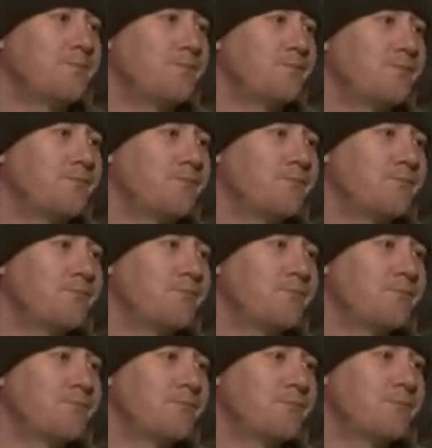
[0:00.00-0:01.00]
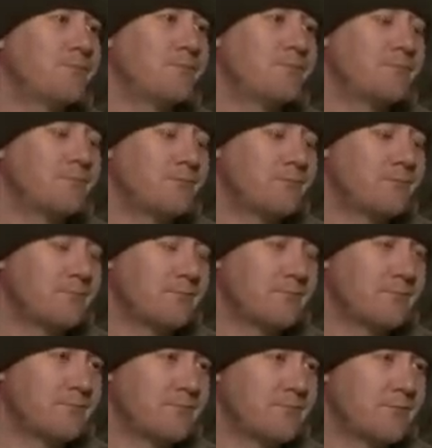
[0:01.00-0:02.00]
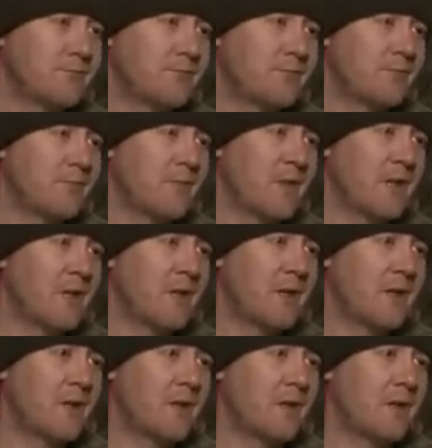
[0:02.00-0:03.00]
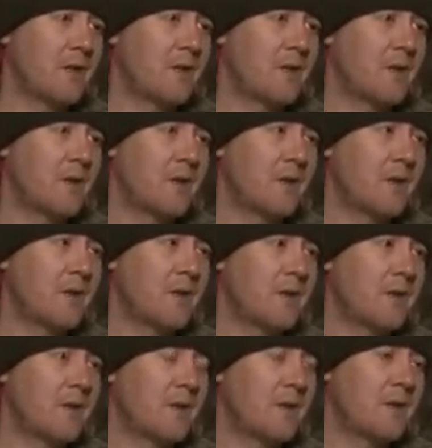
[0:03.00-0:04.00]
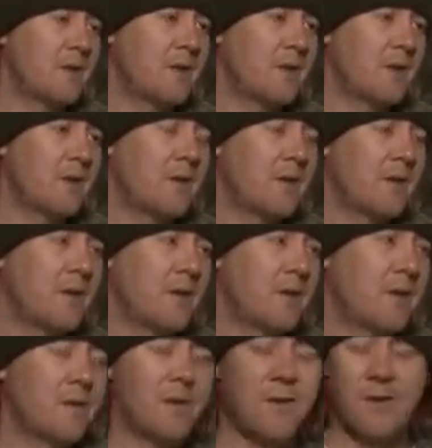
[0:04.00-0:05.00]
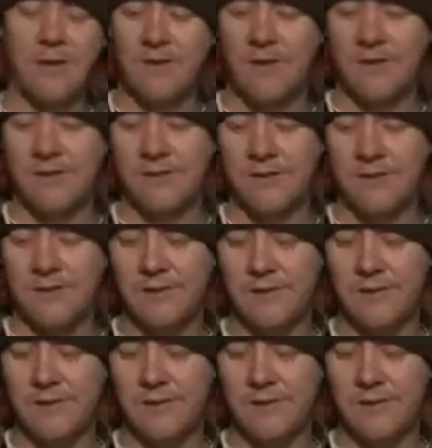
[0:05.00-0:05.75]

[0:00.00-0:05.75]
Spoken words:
No one is speaking in this clip.